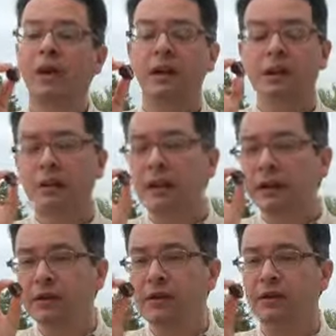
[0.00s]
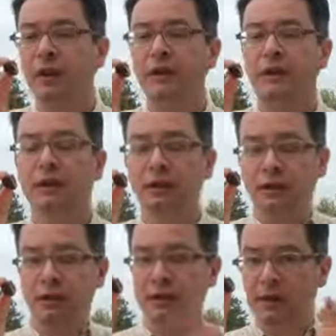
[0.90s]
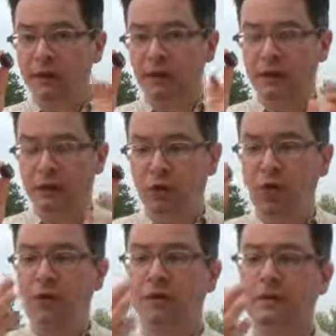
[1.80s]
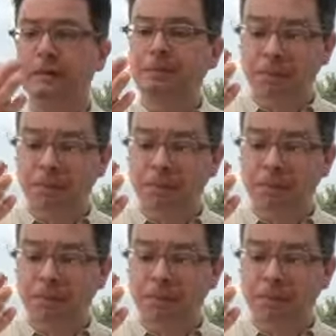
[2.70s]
That little hint of salt gives it a little something different twist.